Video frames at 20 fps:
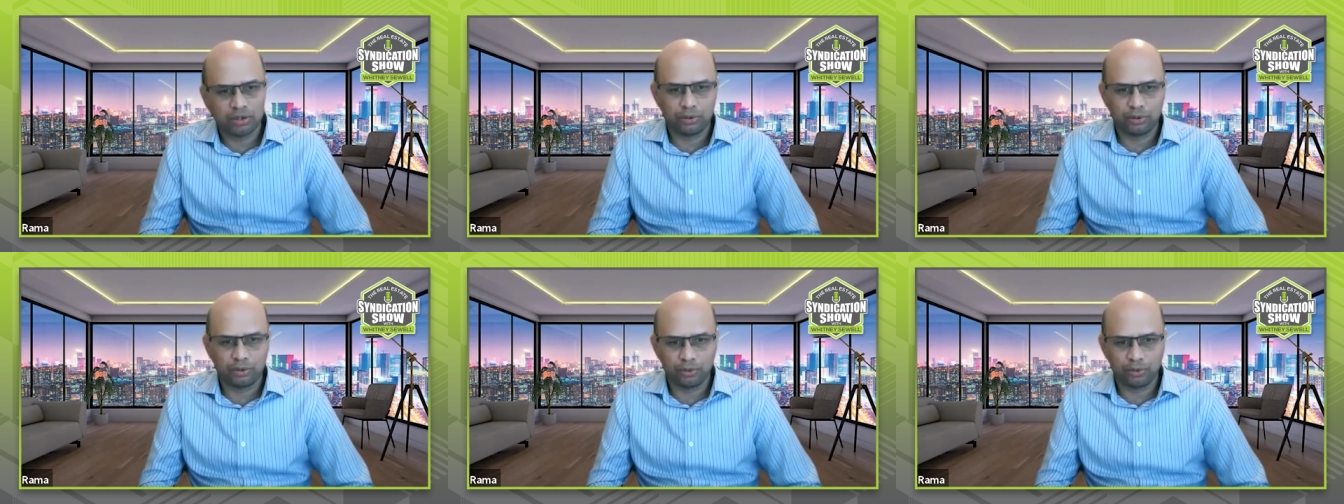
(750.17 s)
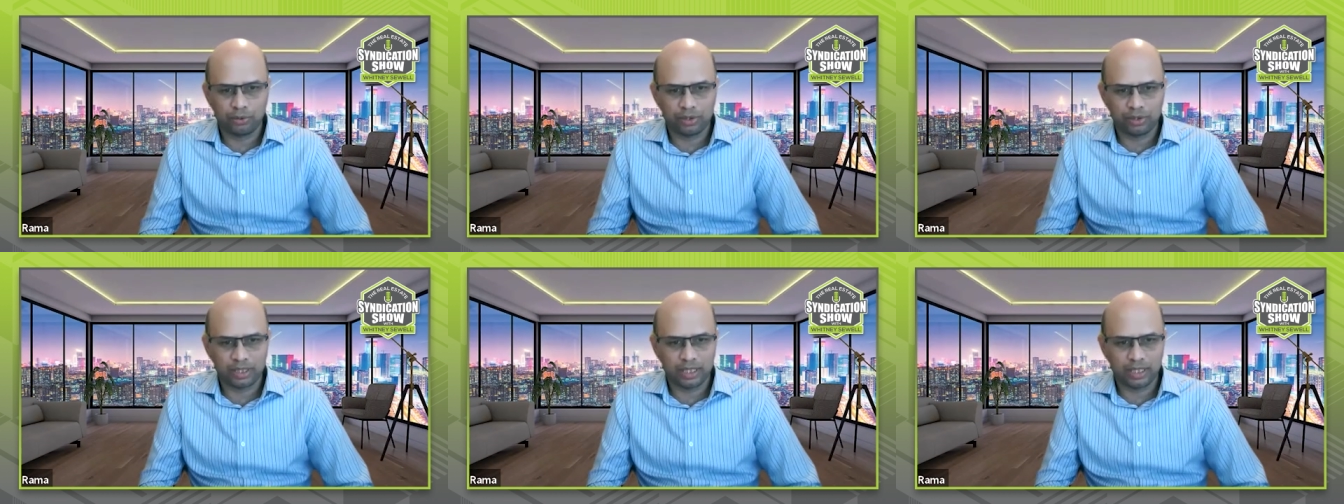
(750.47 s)

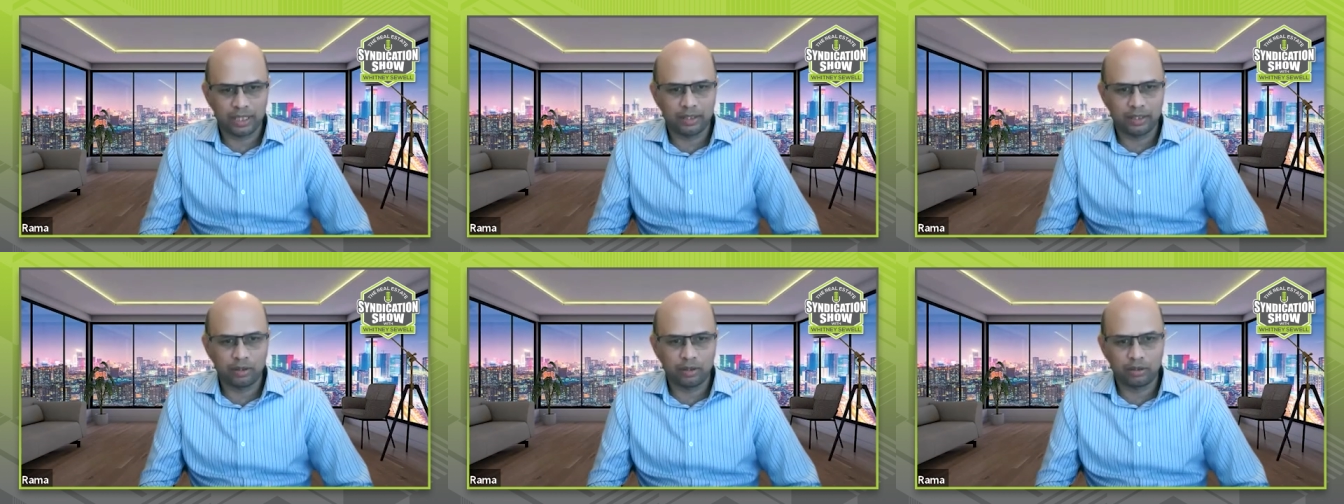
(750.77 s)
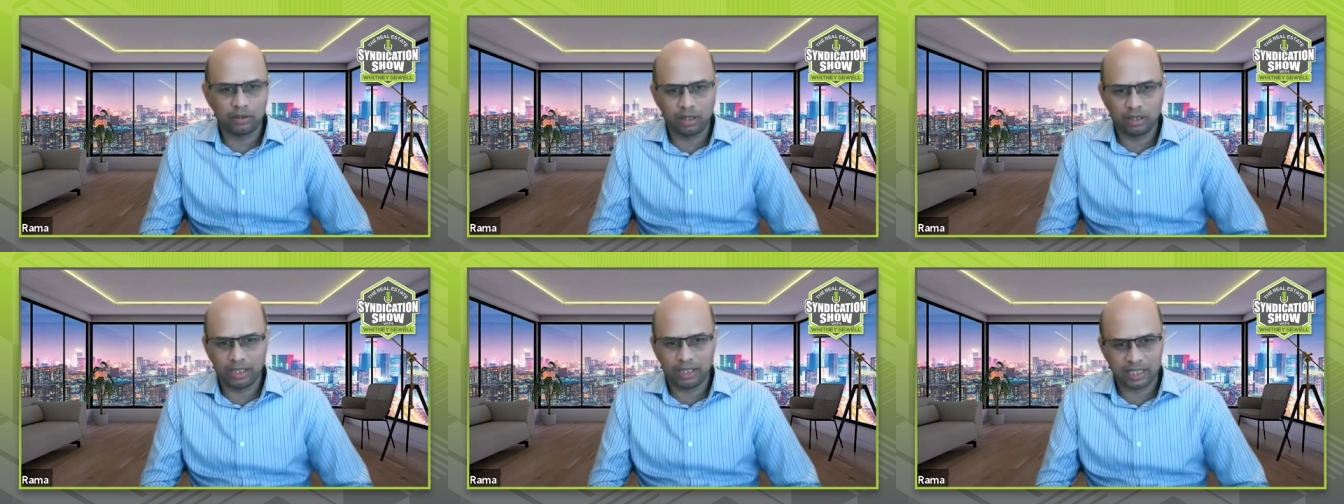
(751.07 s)
to see you know
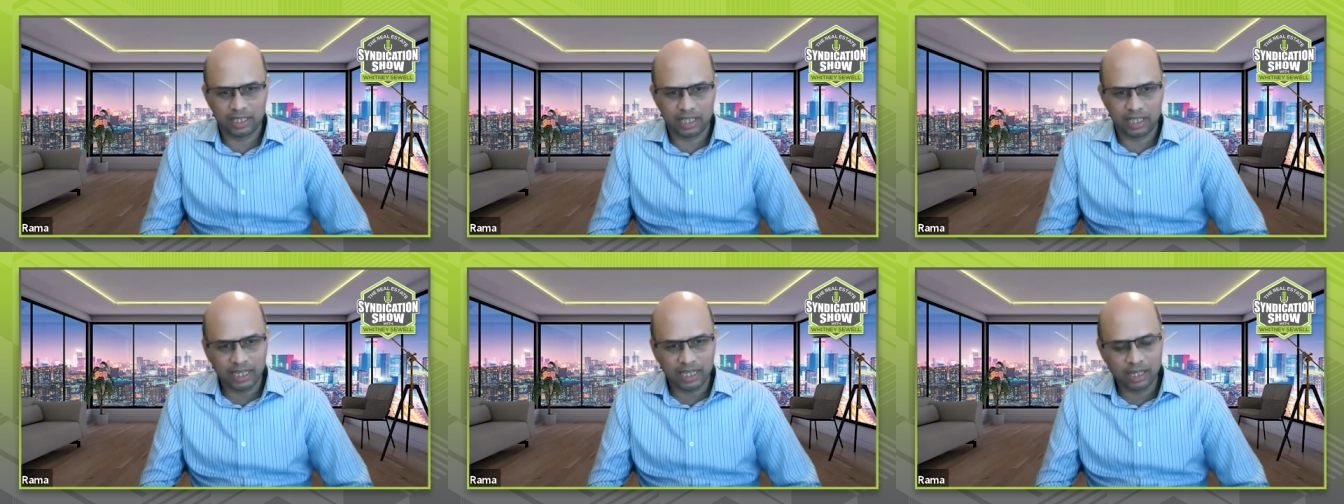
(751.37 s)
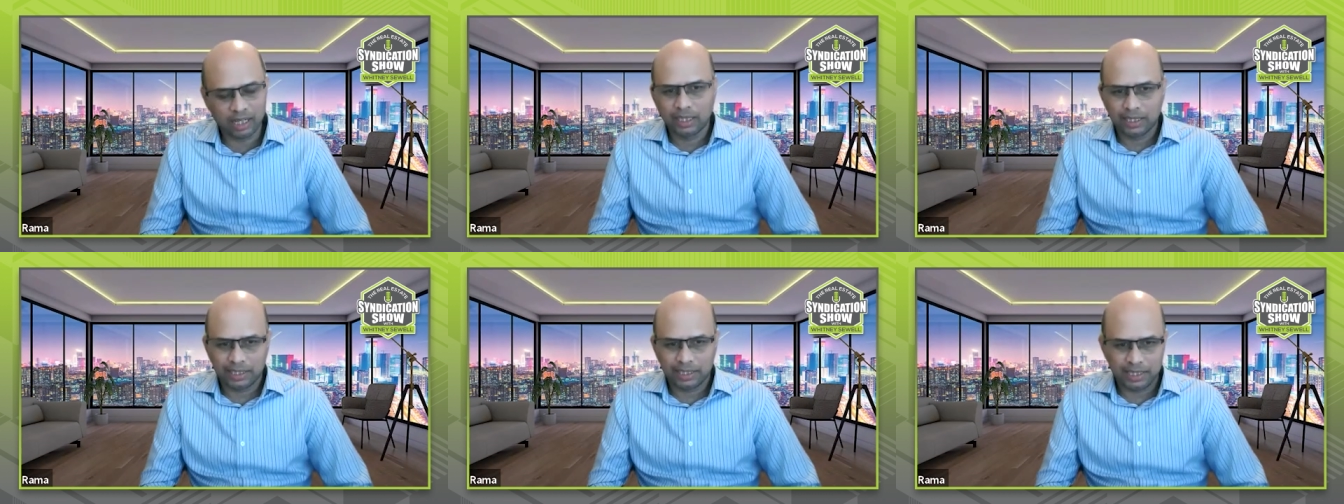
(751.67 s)
all these kind
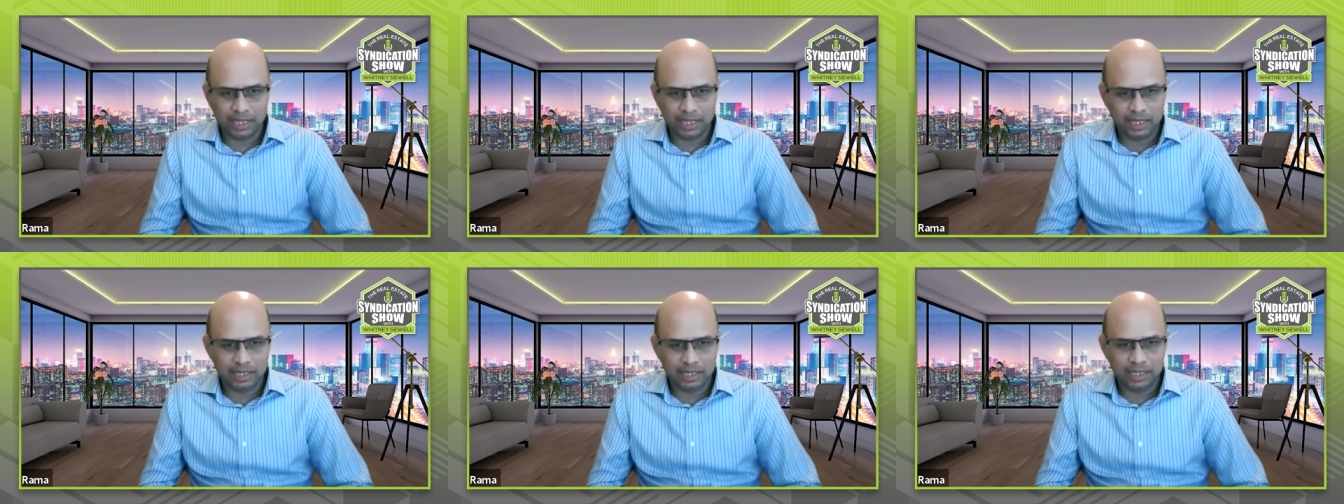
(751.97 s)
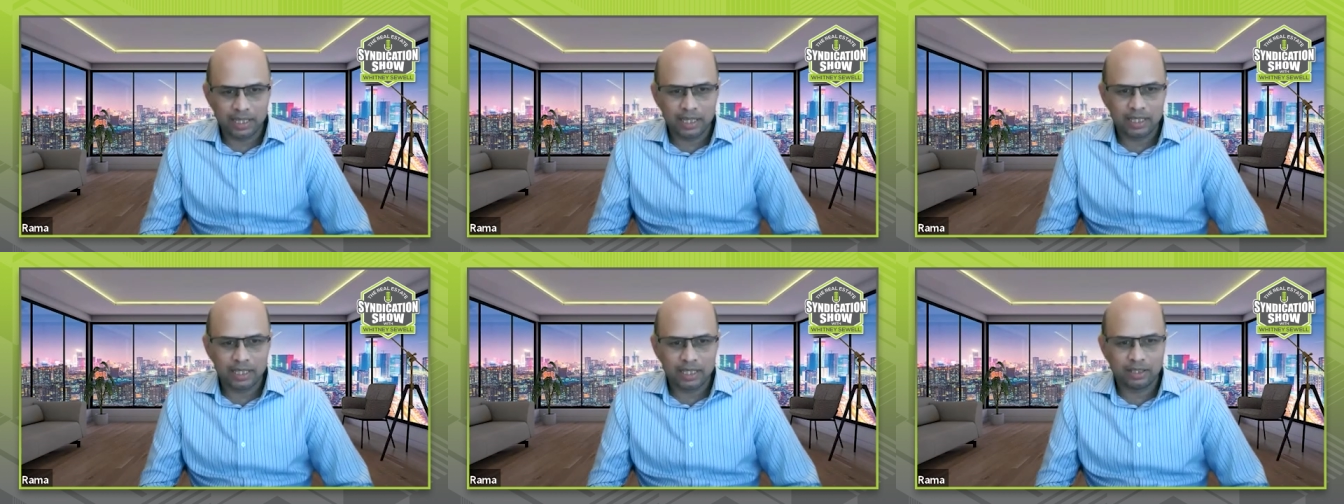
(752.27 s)
of
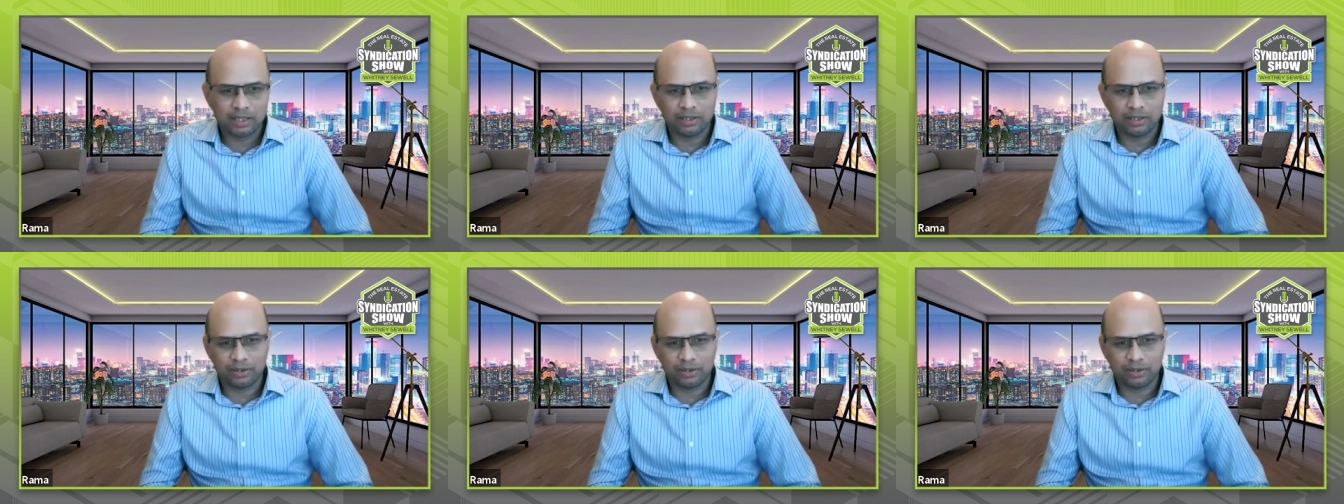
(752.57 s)
changes.